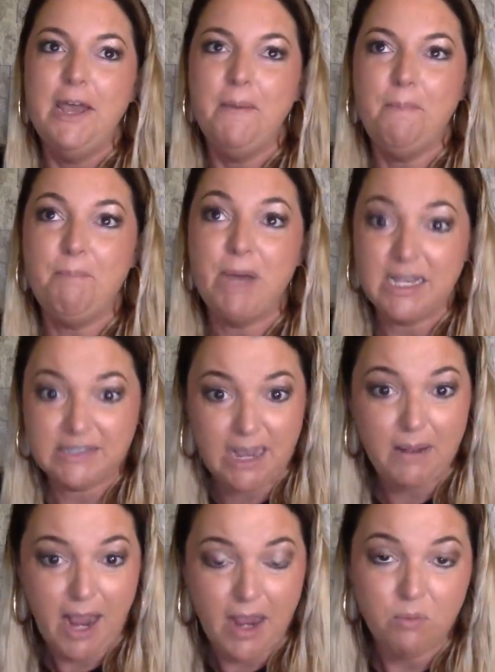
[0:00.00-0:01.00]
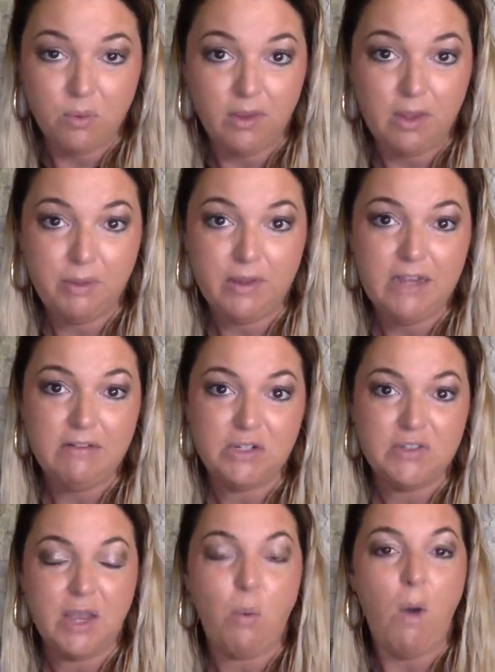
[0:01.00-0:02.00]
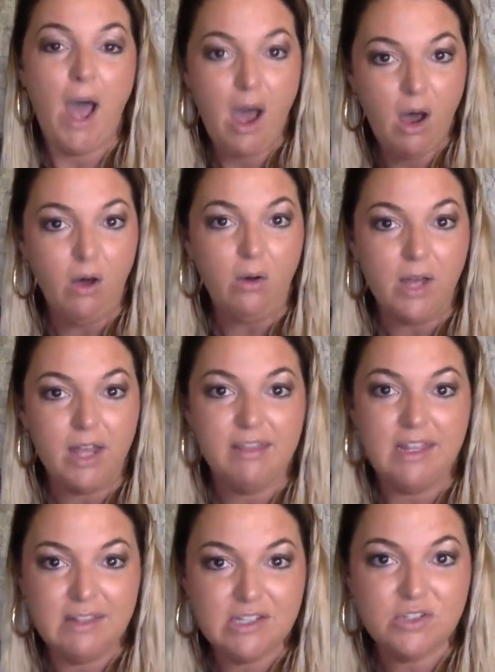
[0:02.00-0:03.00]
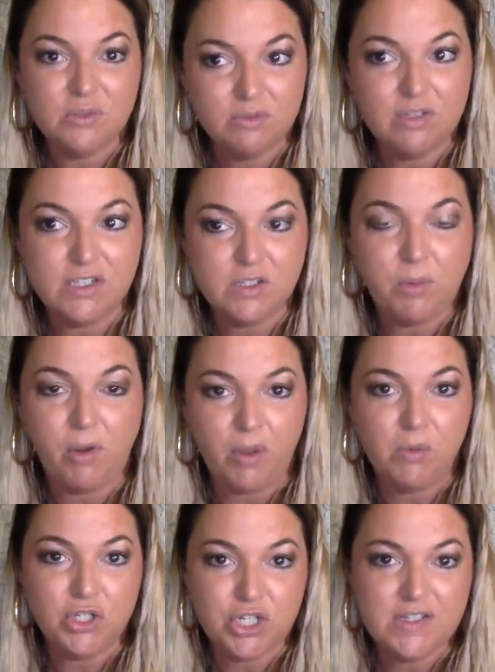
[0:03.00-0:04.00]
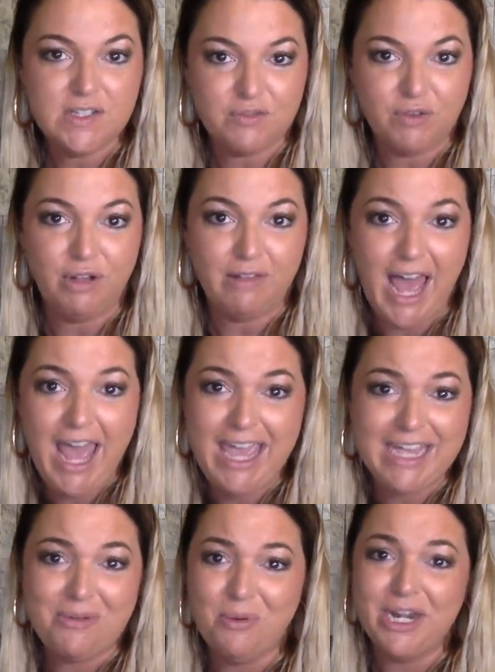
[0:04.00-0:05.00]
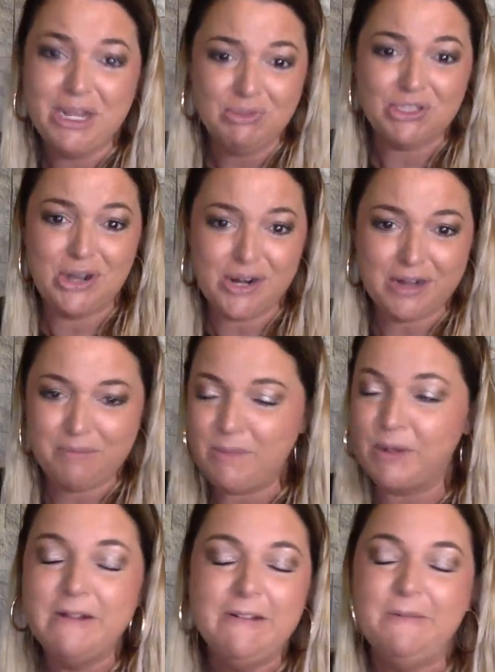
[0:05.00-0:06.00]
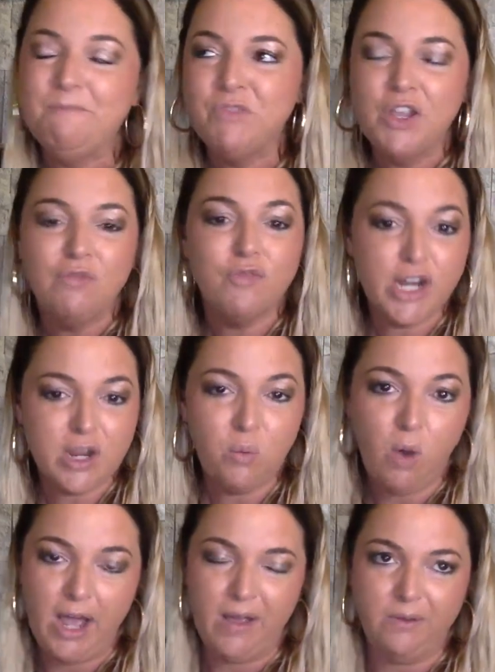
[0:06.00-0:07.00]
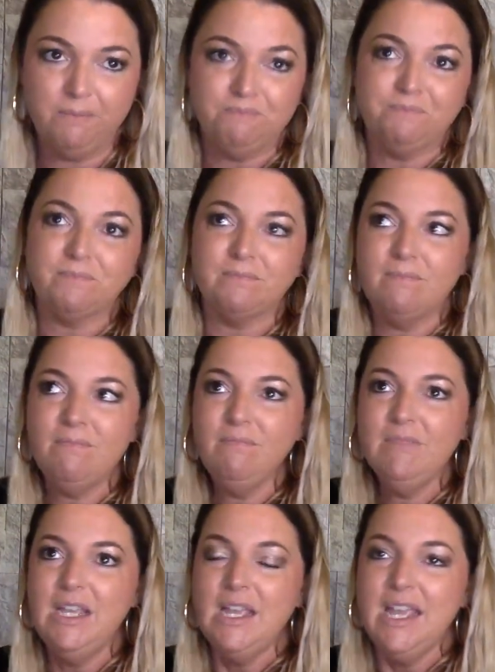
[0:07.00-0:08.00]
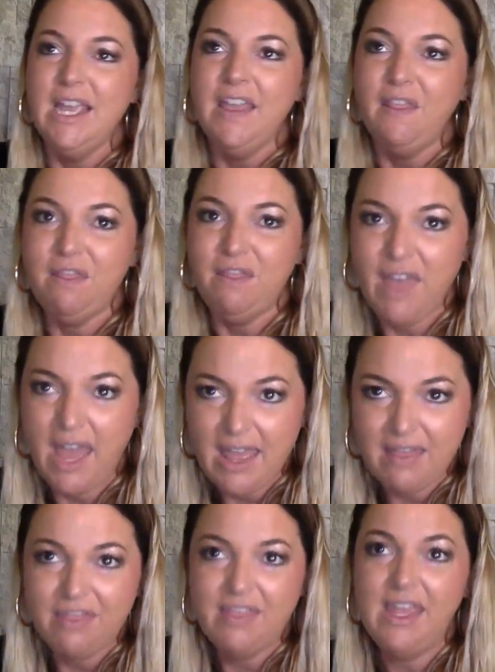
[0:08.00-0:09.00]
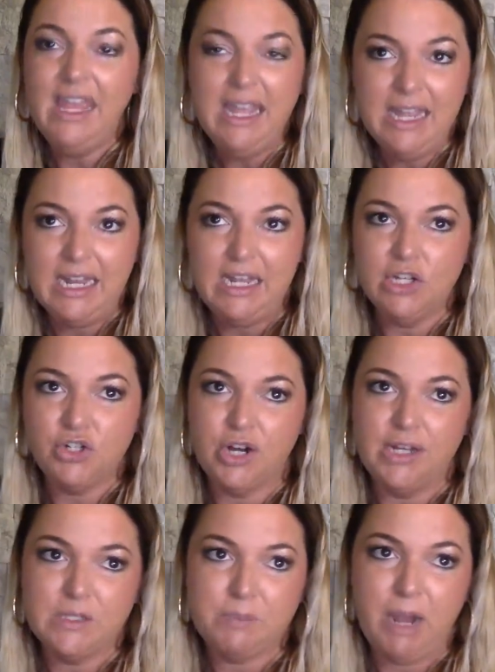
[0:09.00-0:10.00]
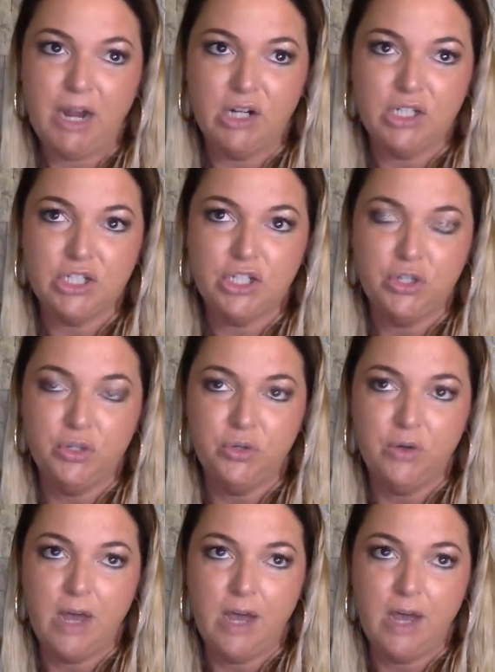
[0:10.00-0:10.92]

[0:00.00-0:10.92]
because I really believed. I was like, wow, I think this is probably what Jesus felt like when he was talking to people. Freaking wild. That then it transpired to